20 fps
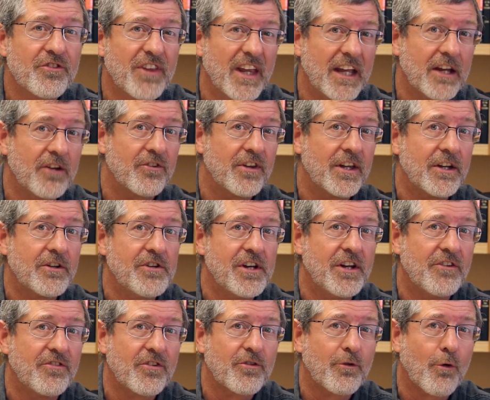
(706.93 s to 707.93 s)
things that
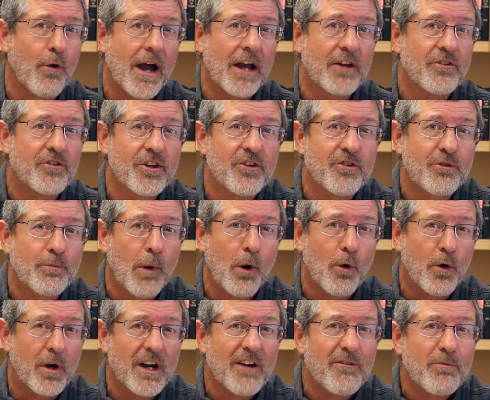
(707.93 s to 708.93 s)
Jesus Christ had
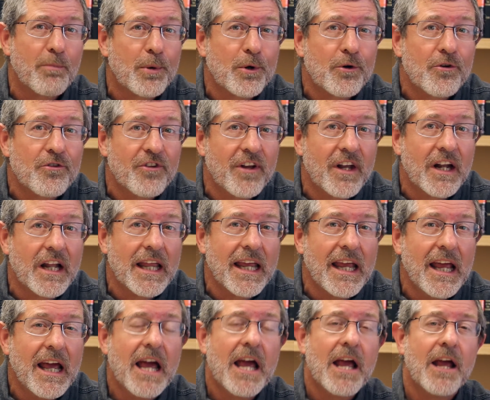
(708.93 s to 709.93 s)
spoken of personally.